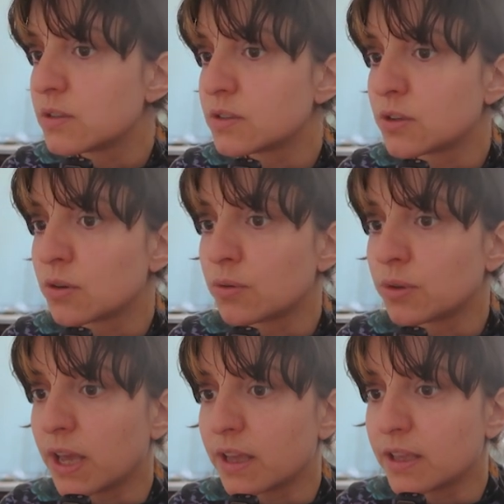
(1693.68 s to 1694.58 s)
So
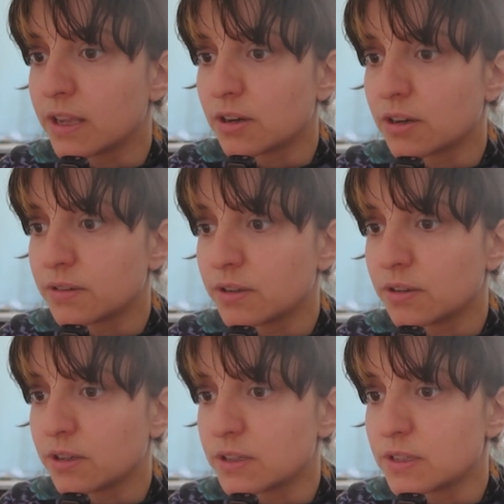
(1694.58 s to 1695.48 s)
yeah, here
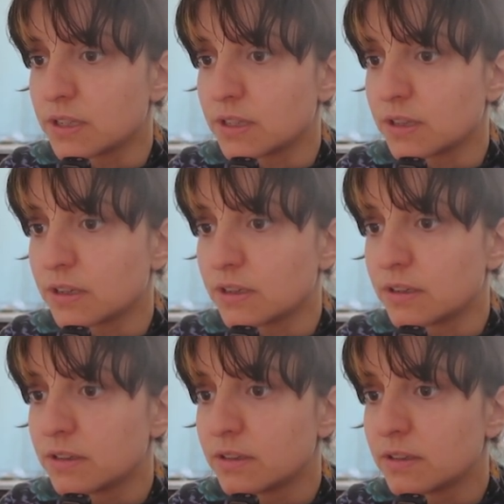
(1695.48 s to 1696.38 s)
you can see
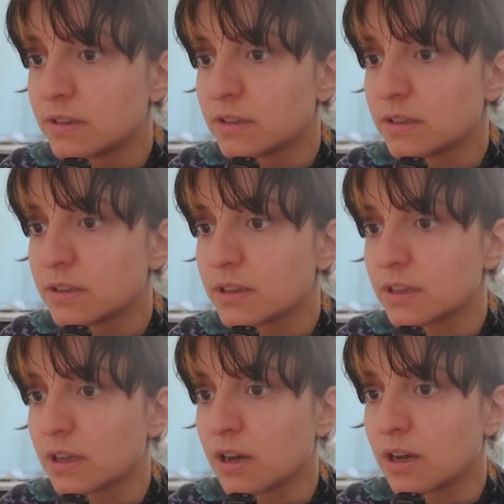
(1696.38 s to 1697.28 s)
the
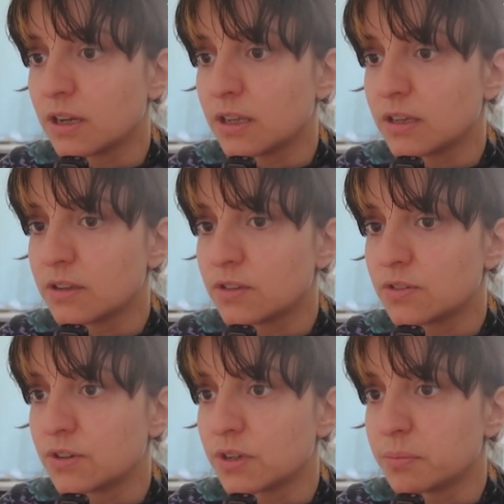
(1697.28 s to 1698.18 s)
honey
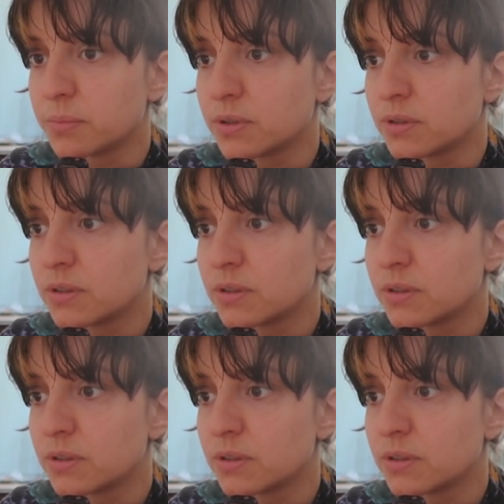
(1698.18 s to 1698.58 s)
drip.